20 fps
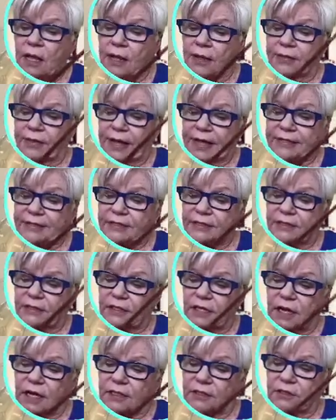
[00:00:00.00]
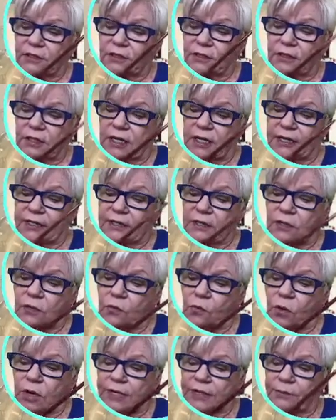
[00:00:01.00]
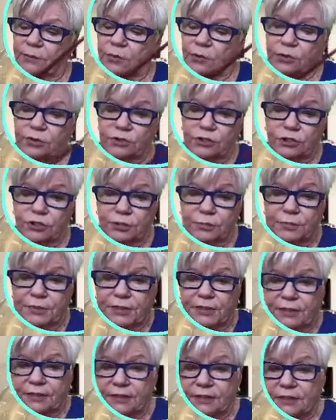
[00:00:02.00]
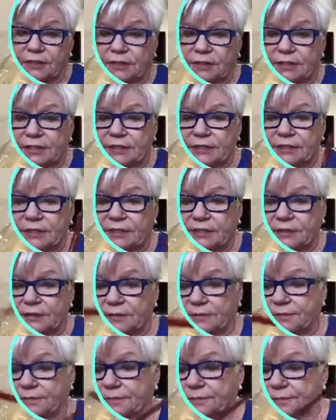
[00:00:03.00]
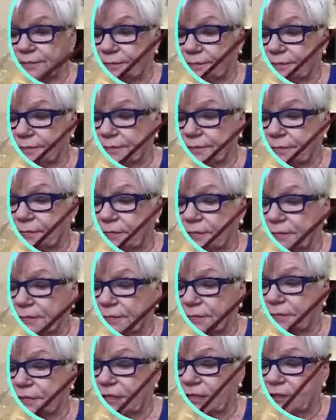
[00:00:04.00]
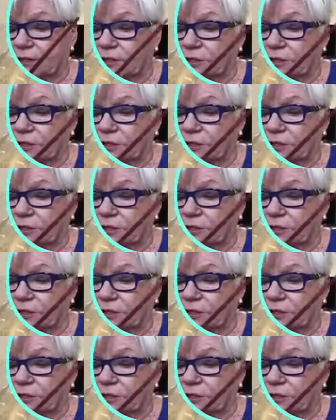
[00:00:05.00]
that does not look like a white birch to me. This lady's doesn't